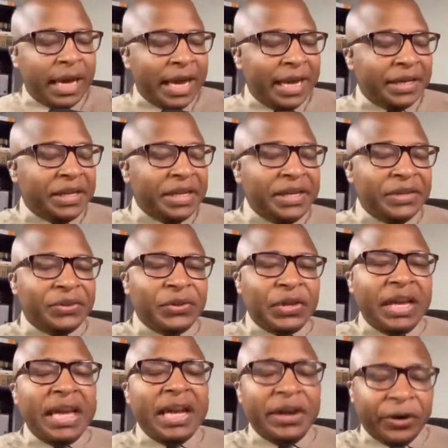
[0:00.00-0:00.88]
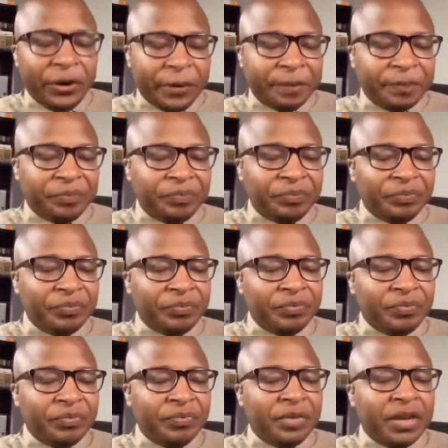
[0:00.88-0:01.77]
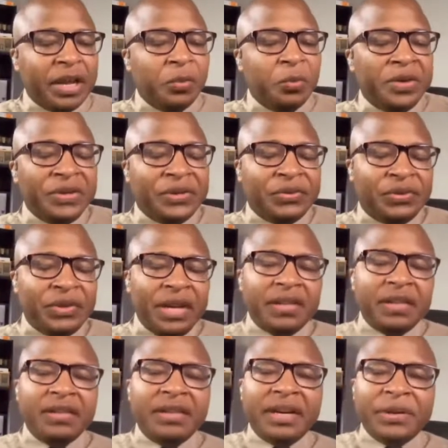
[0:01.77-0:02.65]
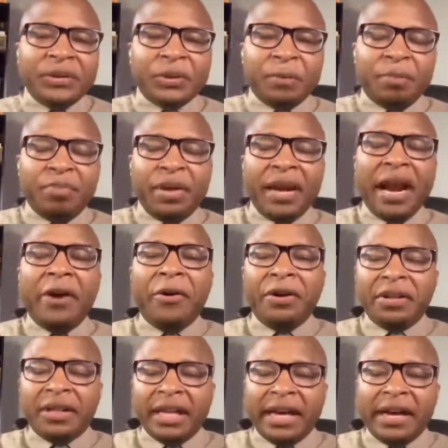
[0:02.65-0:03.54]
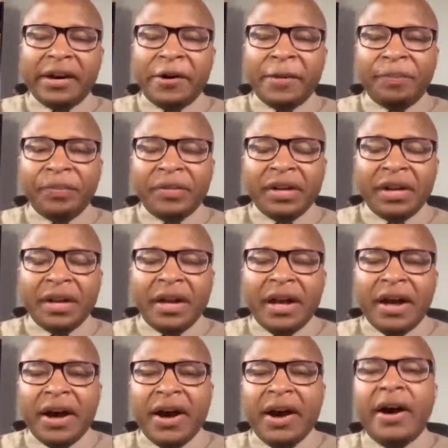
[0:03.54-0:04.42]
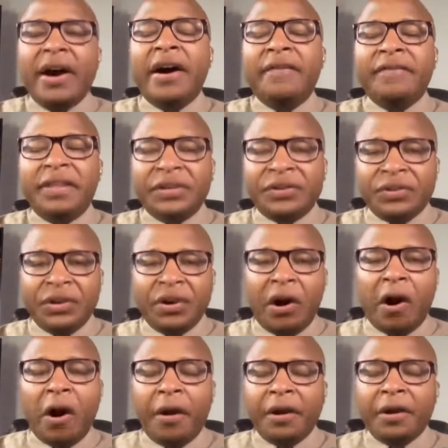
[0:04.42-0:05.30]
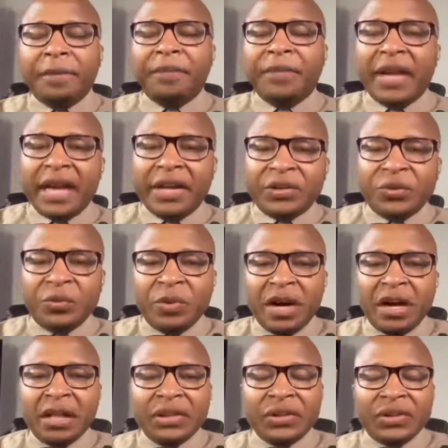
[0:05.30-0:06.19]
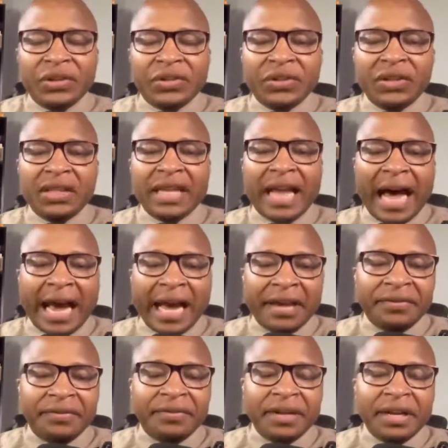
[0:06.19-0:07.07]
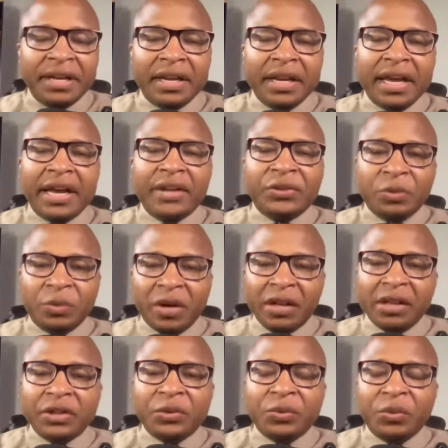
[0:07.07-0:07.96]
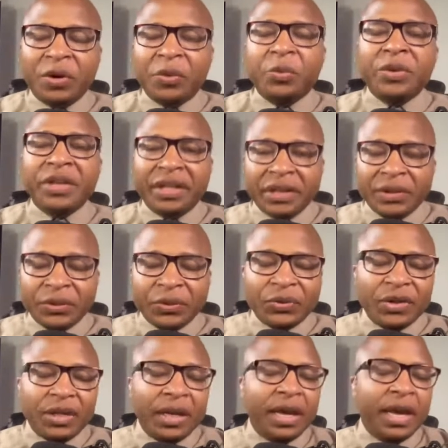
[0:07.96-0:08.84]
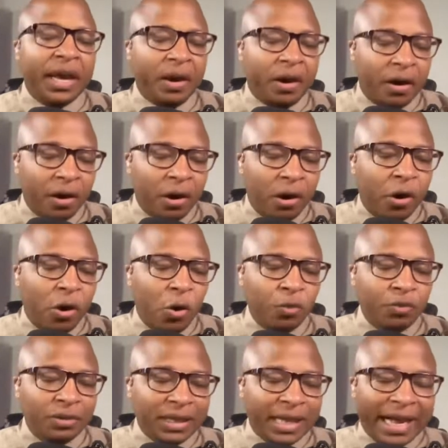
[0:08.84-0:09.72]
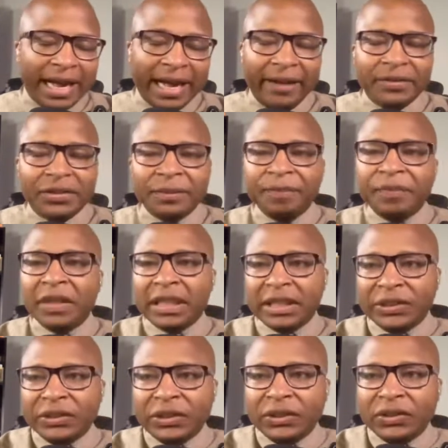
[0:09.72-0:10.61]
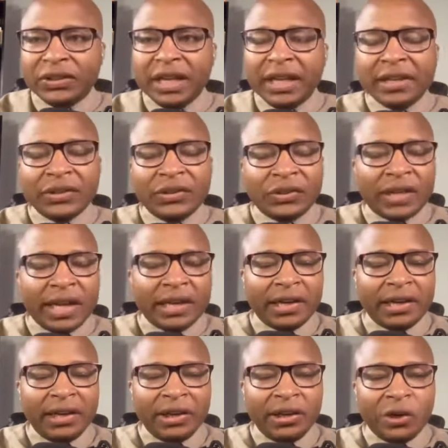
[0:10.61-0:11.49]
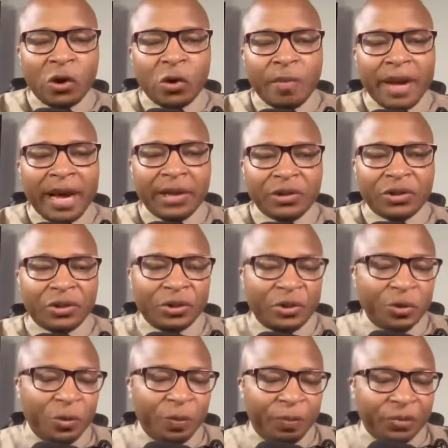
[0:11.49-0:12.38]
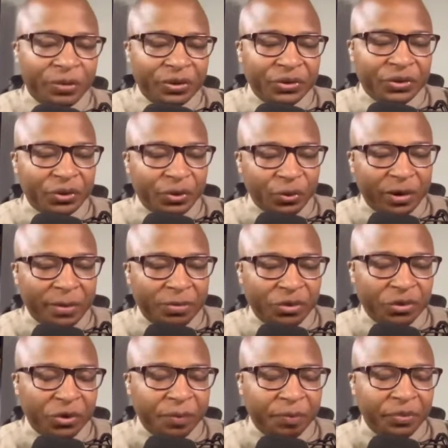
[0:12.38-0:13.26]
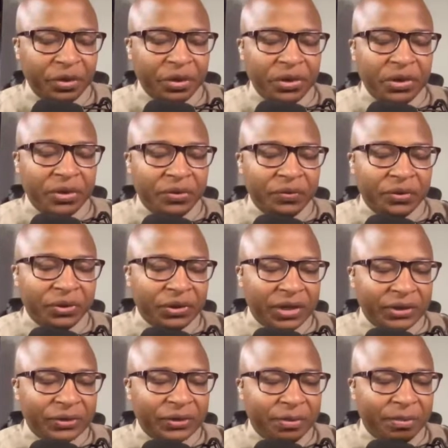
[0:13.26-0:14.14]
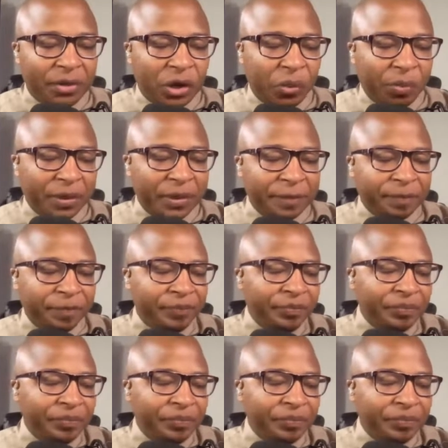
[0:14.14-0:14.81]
And he's here. And we see that there's a parallel of this garden, as well as his life, as well as what we can see in our own lives. Let's just take a second and go back to the scripture for just a moment.